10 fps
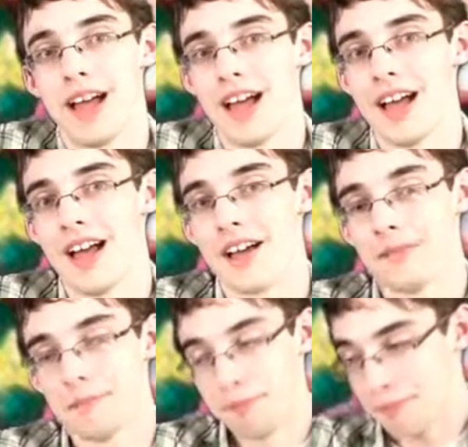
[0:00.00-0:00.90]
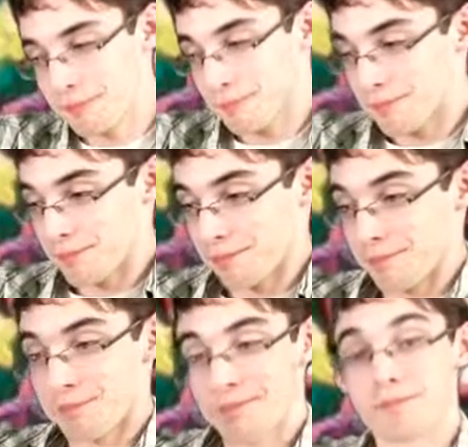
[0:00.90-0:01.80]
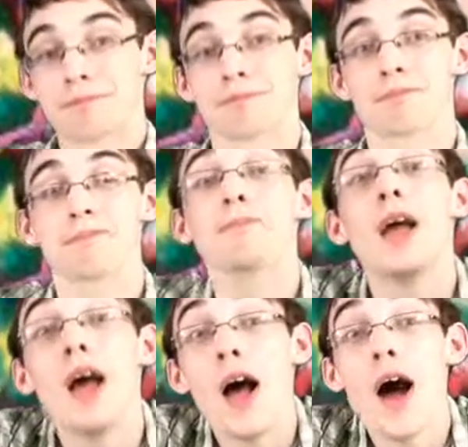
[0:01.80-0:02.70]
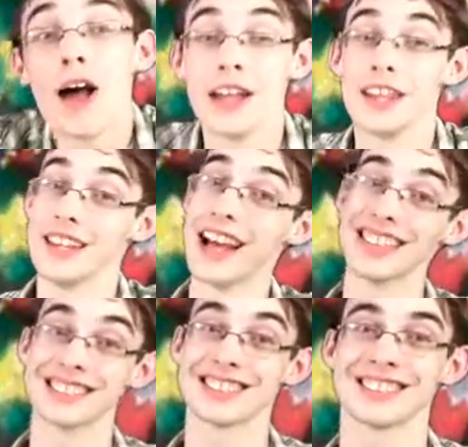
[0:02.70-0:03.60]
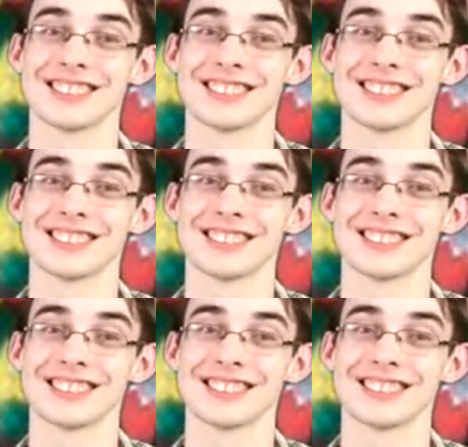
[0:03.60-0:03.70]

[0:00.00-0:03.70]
Are you saying what I think you're saying? Yes.